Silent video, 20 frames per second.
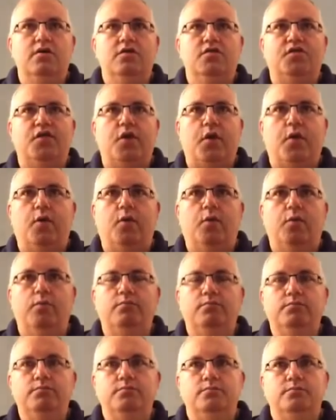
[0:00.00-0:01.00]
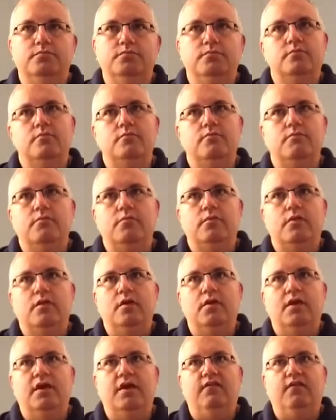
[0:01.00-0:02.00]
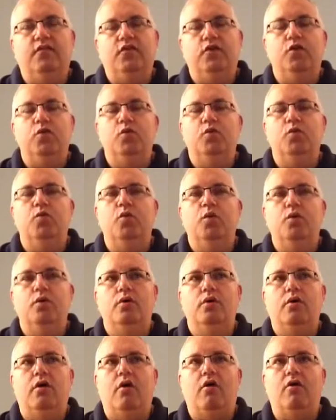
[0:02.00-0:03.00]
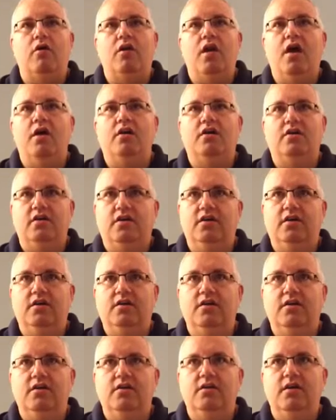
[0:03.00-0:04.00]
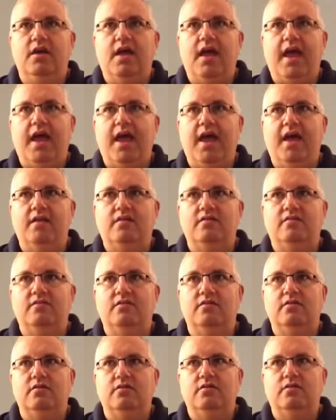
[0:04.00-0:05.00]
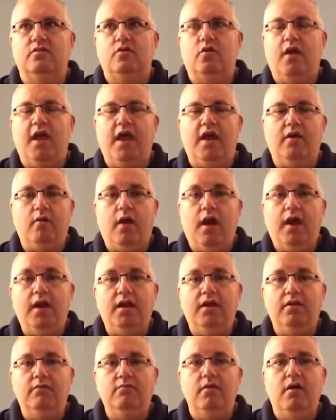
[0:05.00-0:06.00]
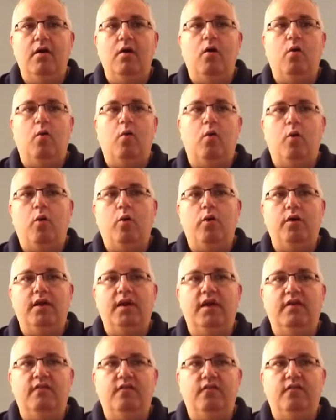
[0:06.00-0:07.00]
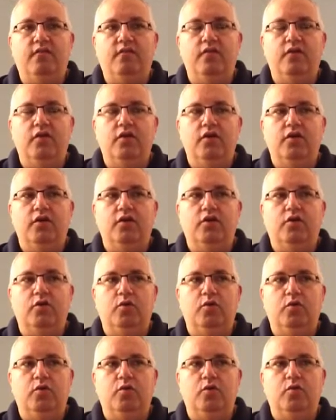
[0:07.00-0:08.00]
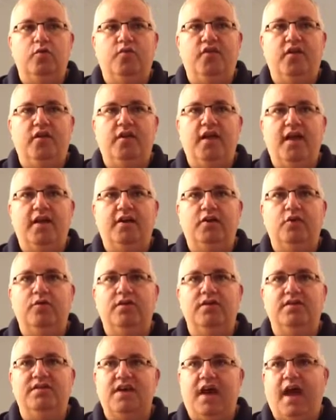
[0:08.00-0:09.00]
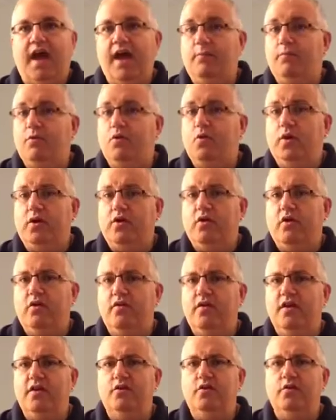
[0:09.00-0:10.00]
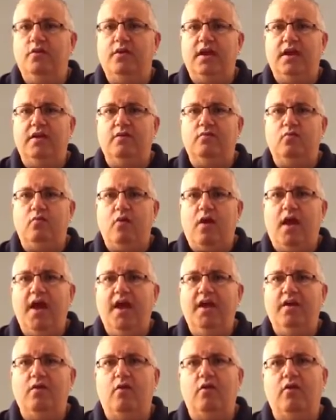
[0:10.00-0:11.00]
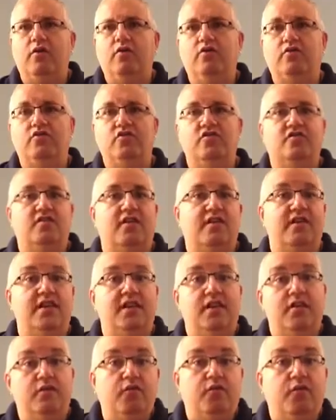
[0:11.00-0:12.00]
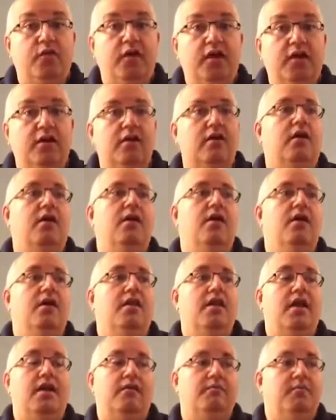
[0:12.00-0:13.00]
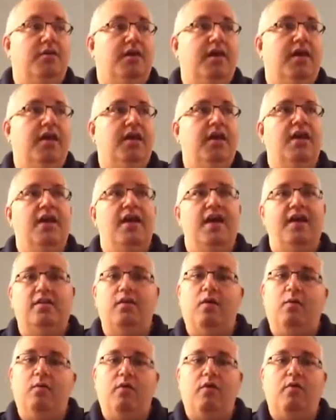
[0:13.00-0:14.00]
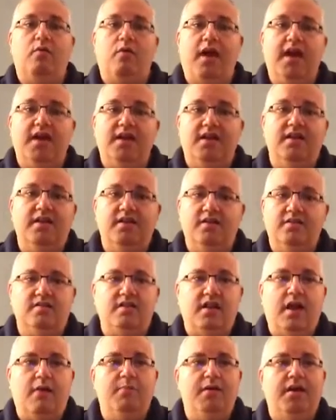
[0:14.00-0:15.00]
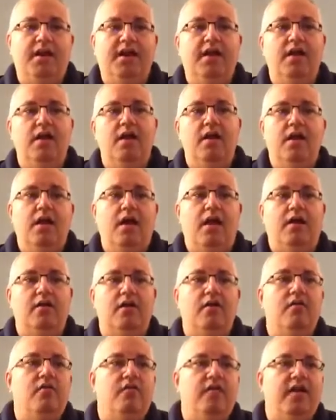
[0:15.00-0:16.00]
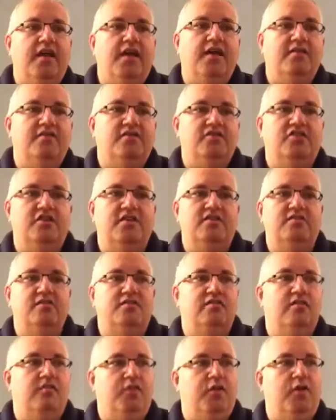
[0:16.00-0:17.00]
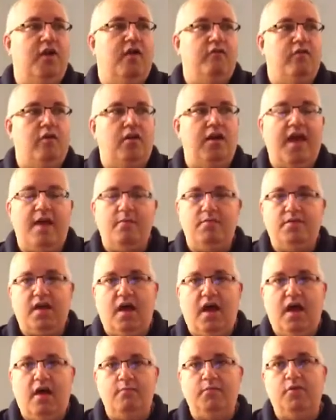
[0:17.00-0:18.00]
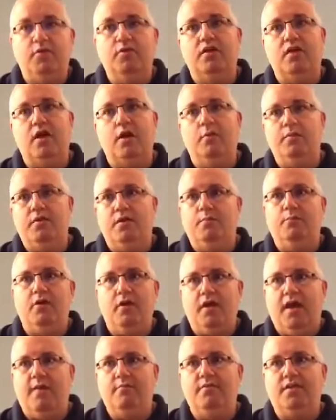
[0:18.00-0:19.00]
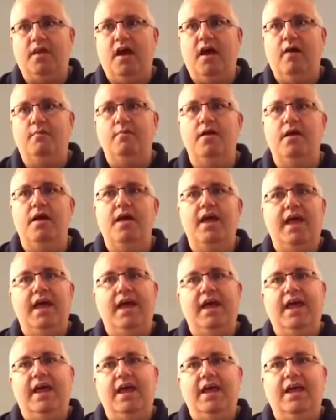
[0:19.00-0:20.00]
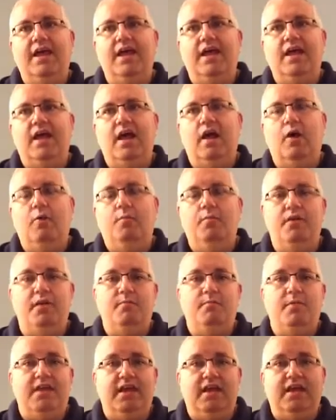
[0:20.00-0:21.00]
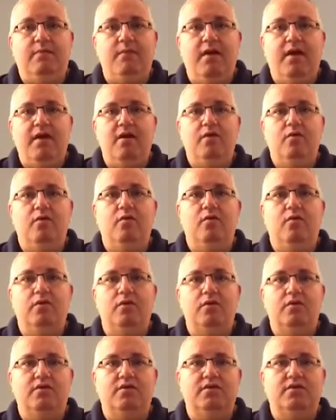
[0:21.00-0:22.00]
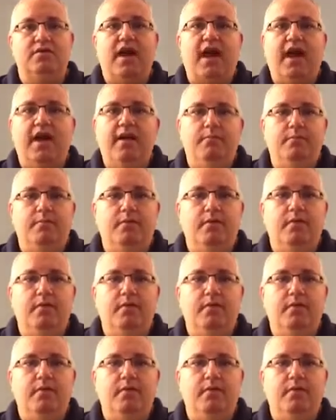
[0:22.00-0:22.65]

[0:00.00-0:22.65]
So if you are not good at your handwriting, or if you feel like you can type quicker than you can write, or you're just a neat freak like me and don't want to write it in sloppily, another thing I suggest is, if you have your laptop, you can open up your laptop, open up an email, type